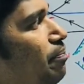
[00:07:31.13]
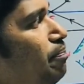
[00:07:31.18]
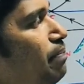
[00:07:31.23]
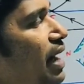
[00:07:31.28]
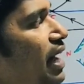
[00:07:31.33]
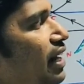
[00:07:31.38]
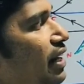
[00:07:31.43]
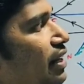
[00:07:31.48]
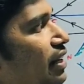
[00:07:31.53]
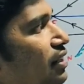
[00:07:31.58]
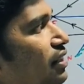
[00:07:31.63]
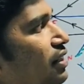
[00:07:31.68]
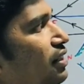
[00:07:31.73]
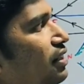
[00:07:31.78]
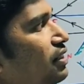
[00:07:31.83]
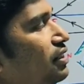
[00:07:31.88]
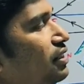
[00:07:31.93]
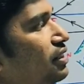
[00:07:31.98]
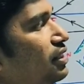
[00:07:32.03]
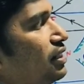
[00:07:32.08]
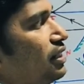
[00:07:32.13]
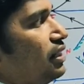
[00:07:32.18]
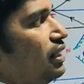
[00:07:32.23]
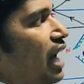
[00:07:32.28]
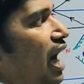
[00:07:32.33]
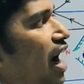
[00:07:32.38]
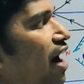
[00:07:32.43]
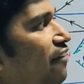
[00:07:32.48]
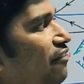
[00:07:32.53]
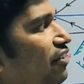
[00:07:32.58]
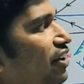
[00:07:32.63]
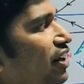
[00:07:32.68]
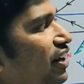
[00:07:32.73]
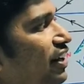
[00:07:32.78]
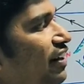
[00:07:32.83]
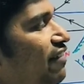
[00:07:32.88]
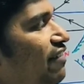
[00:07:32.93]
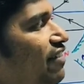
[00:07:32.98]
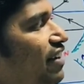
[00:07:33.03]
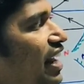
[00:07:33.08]
parallel, after
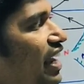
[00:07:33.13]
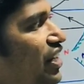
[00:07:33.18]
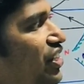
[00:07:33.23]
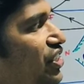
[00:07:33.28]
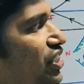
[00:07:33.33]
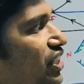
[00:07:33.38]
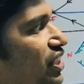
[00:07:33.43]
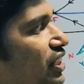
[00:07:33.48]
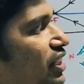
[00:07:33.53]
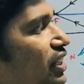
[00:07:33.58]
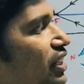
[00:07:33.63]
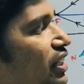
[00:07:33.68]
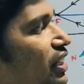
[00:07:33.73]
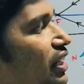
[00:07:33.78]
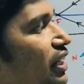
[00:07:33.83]
reflection,